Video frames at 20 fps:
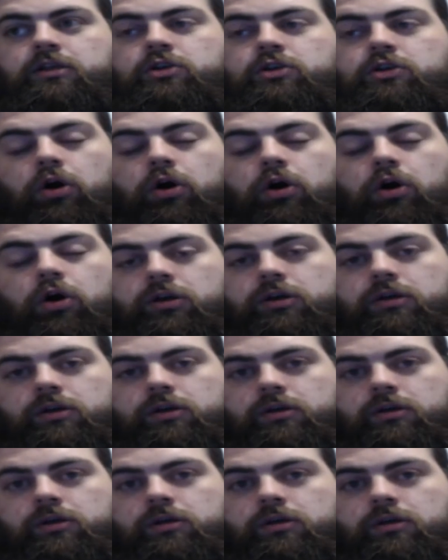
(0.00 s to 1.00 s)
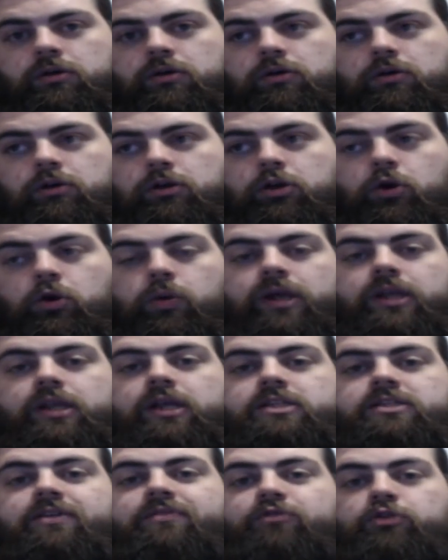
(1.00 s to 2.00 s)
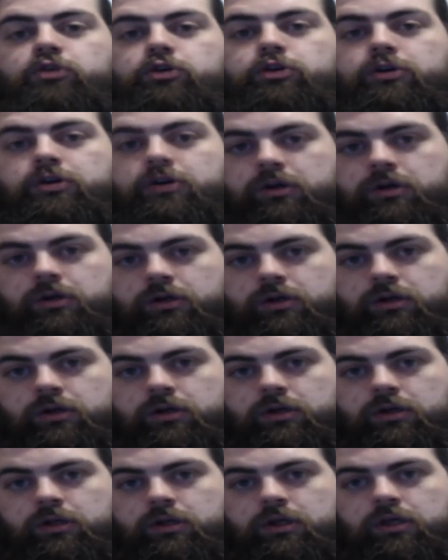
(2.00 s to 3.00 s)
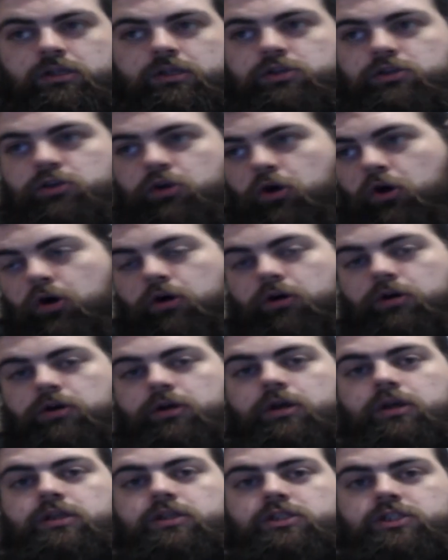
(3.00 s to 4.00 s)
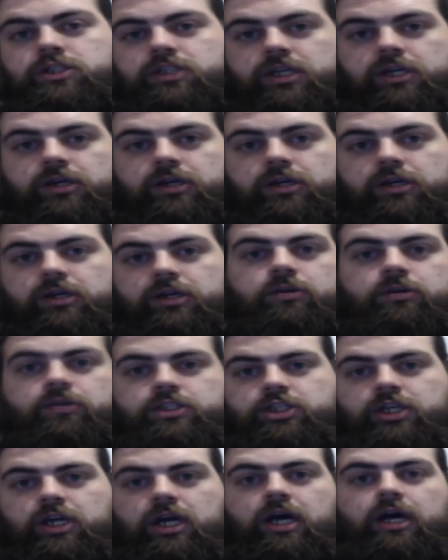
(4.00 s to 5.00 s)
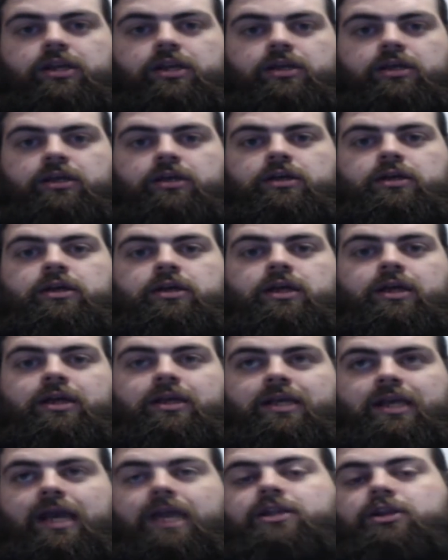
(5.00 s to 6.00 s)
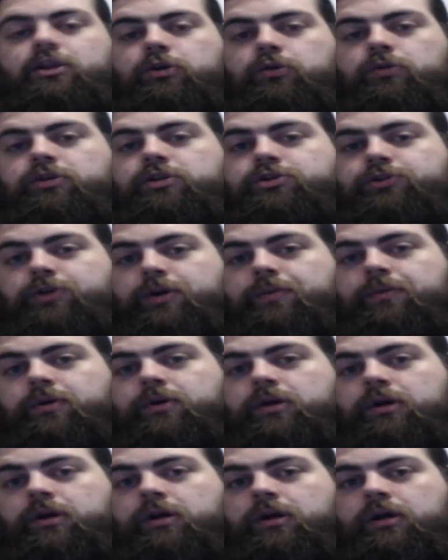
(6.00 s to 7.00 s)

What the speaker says: Talk, go in as a viewer, talk, chill, chat, get to know the streamer,